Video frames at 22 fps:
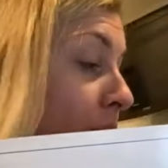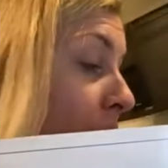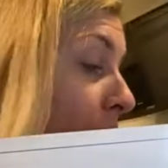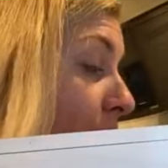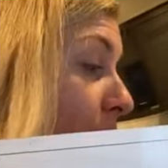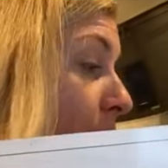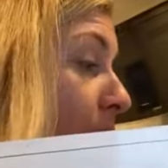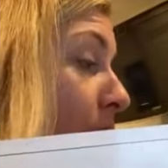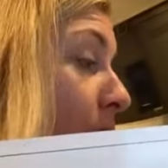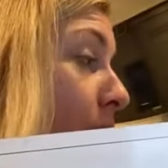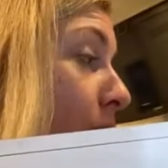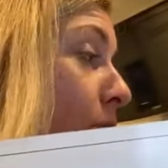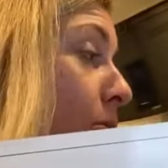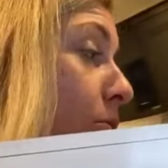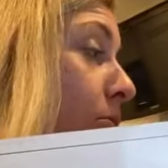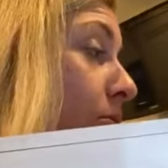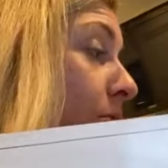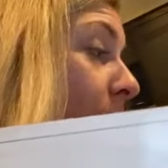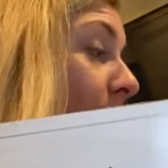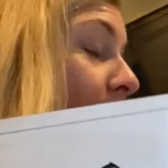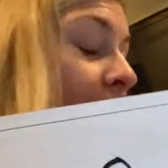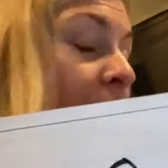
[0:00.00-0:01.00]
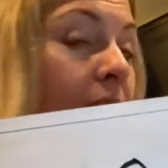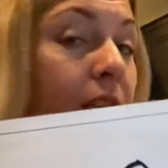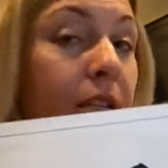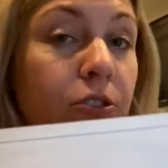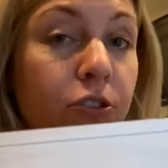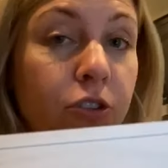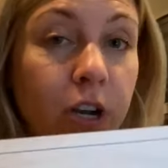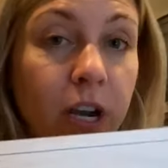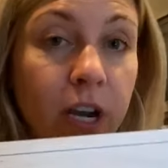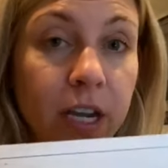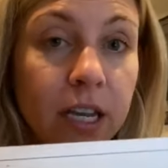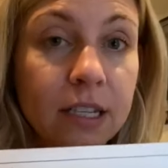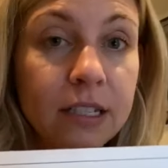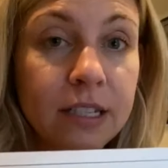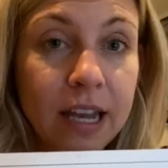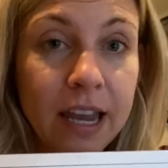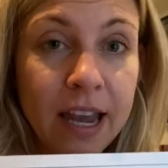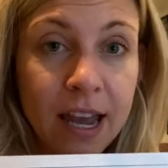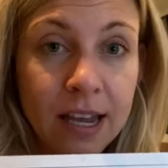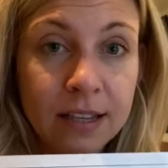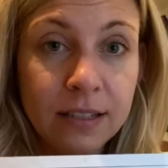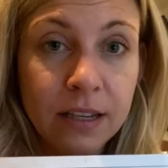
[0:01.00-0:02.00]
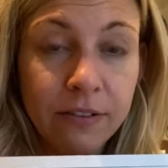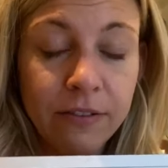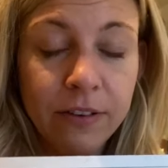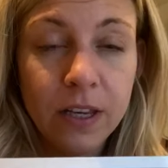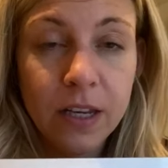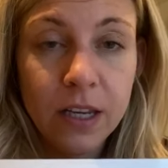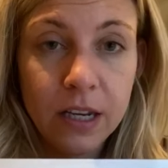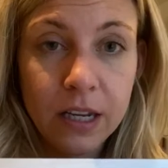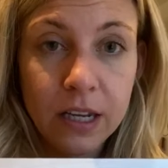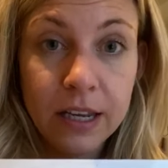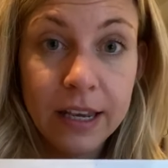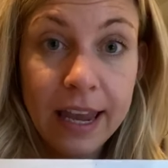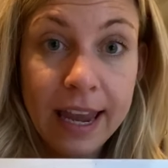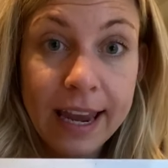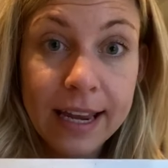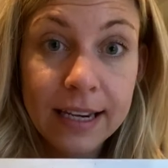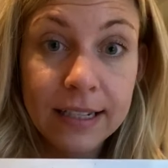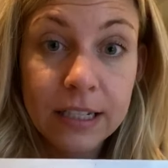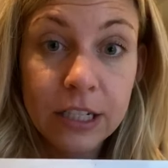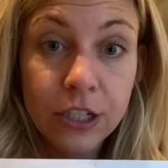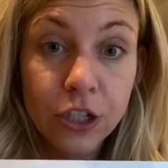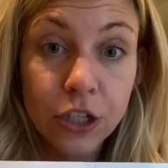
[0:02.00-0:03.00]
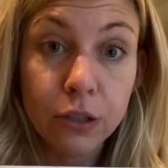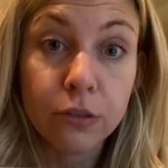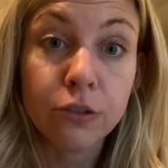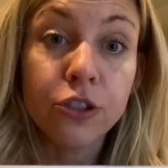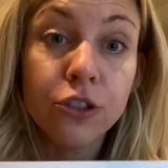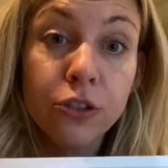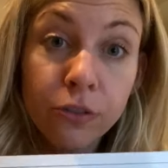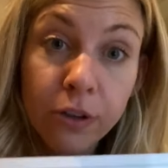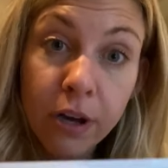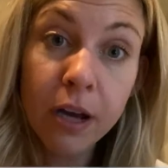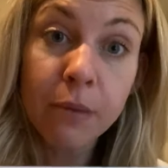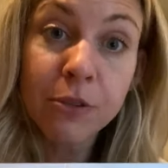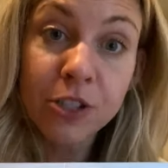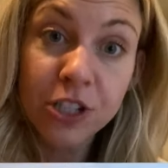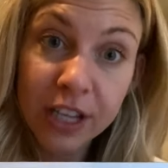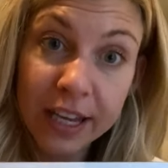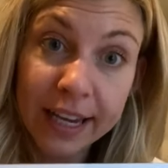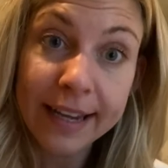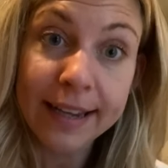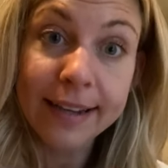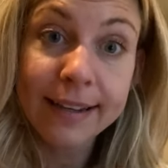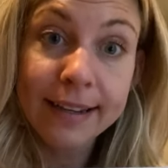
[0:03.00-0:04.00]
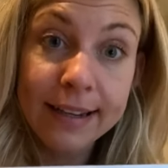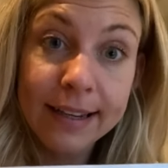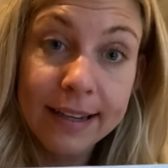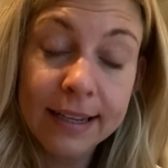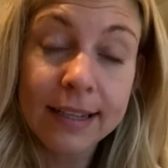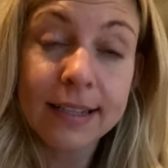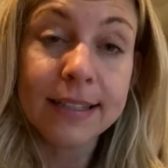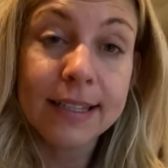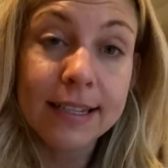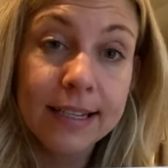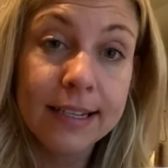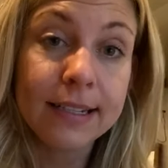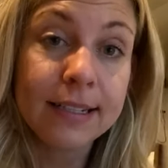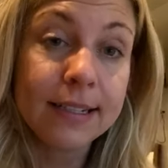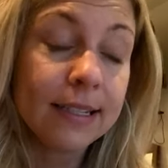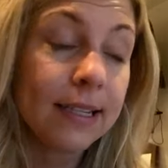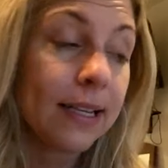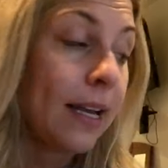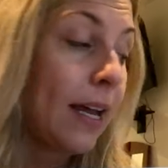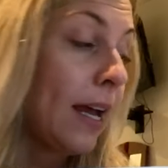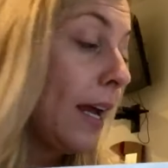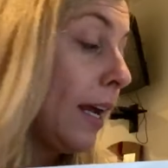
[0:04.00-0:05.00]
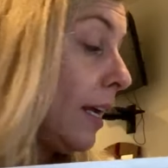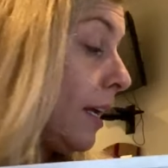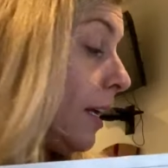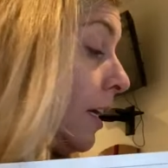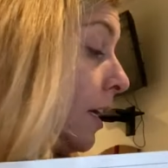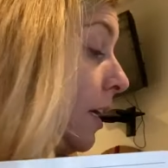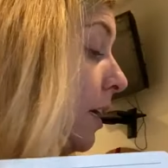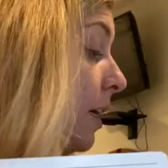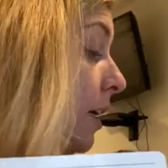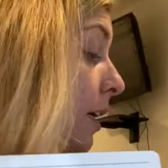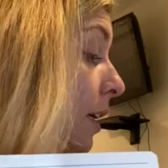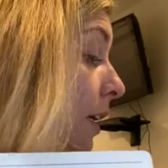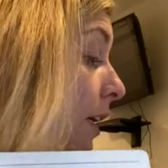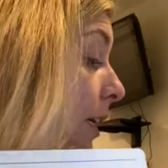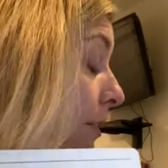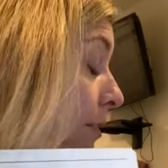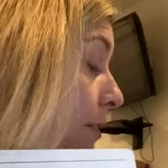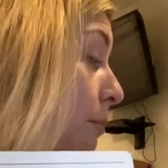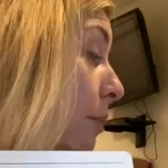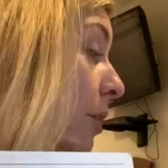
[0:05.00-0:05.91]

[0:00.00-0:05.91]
So he's trying to ask if he can eat candy too. Do you know how much candy he has eaten today? Eat the